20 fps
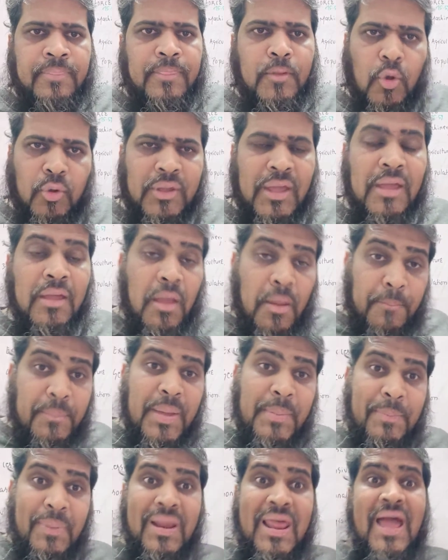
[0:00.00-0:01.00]
Okay,
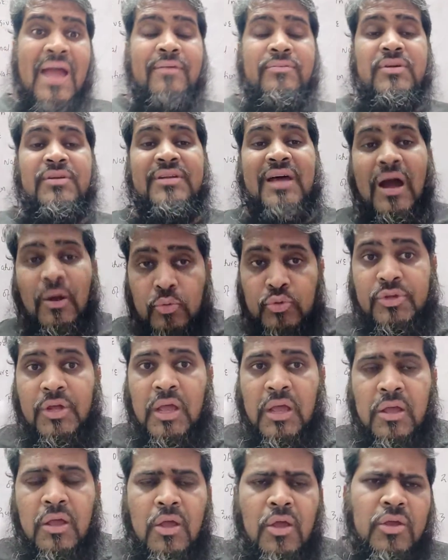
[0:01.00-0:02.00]
people have the doubt,
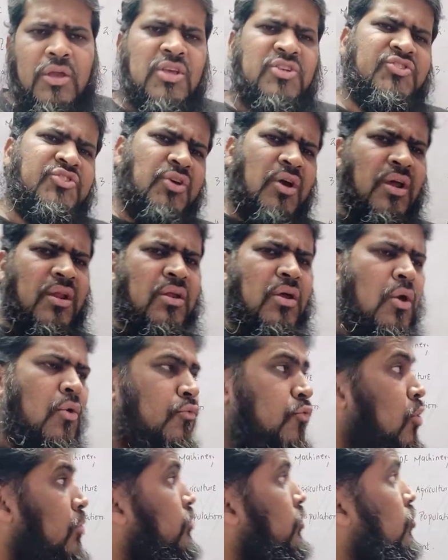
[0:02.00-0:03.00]
sir,
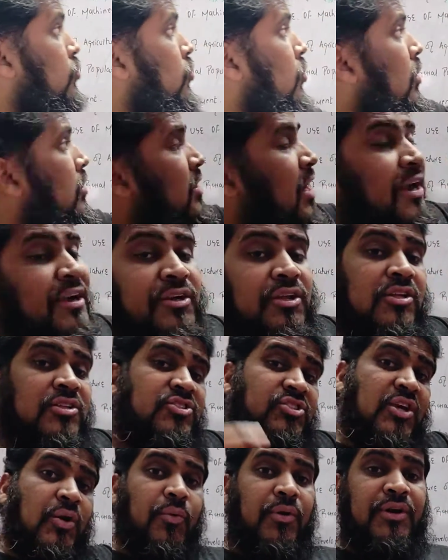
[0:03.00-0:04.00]
from the year
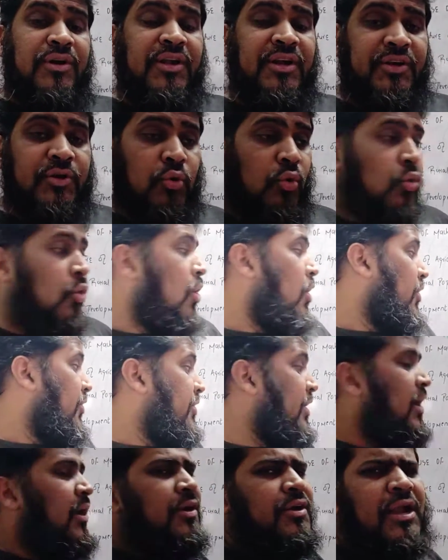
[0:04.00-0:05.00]
1972
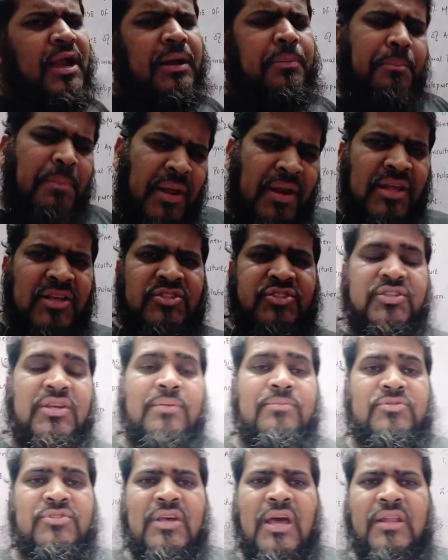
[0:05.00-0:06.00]
till date many
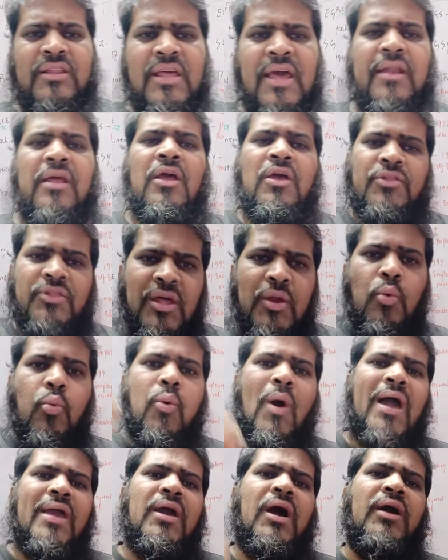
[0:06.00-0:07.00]
schemes are there, then
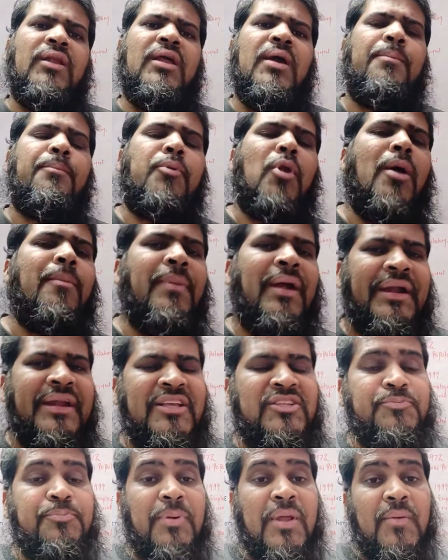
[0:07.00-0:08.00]
why unemployment
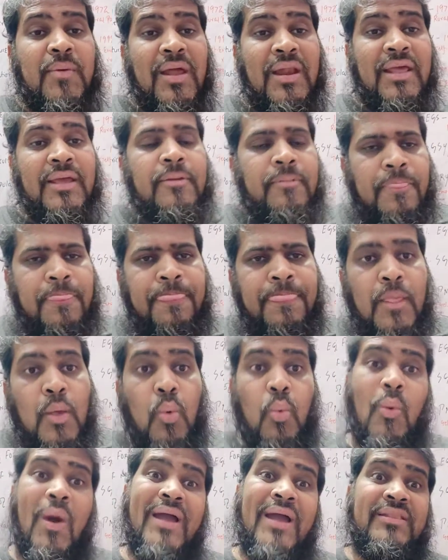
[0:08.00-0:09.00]
is prevailing?
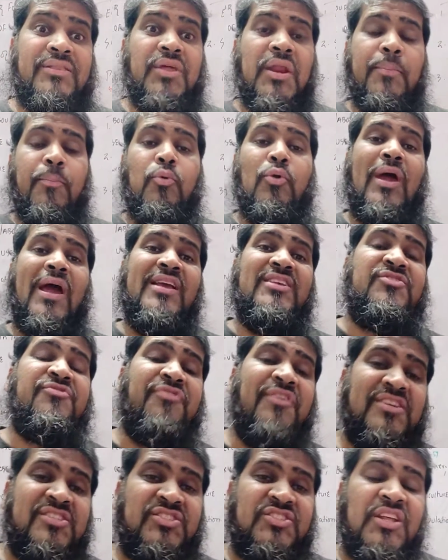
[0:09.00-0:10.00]
Why Tripura is
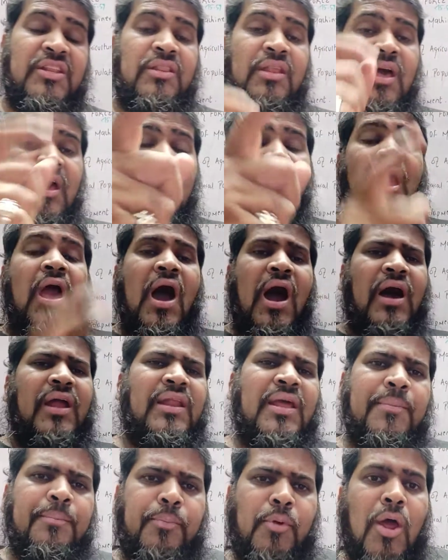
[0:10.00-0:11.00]
first in the
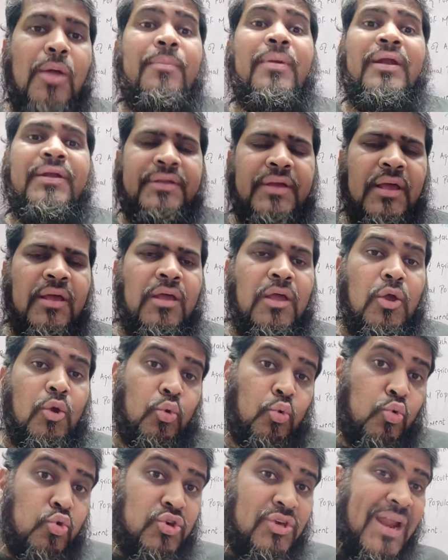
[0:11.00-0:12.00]
unemployment?
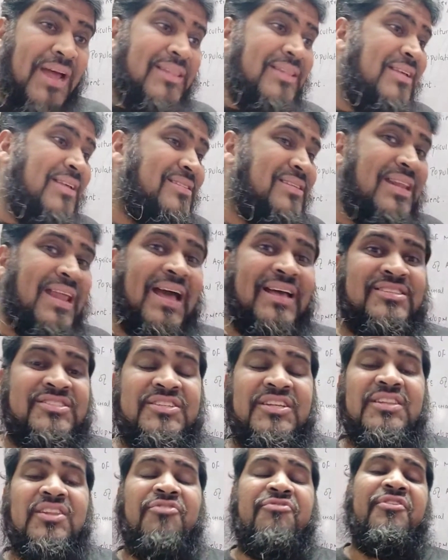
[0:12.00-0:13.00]
Gujarat is
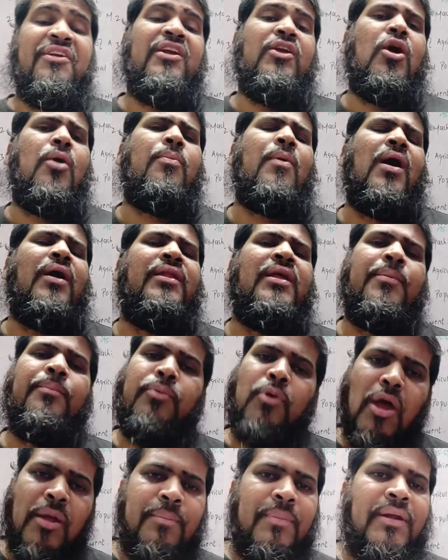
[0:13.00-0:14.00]
last in the field of
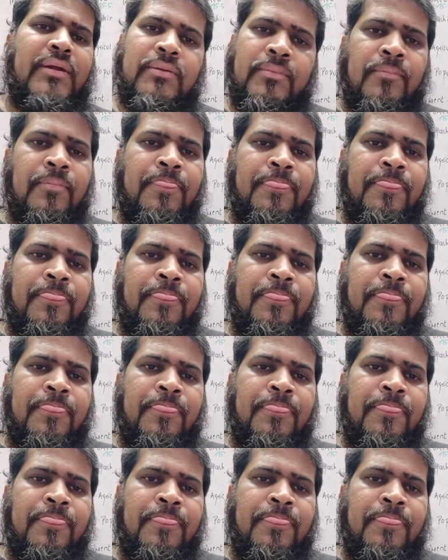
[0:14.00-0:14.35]
unemployment.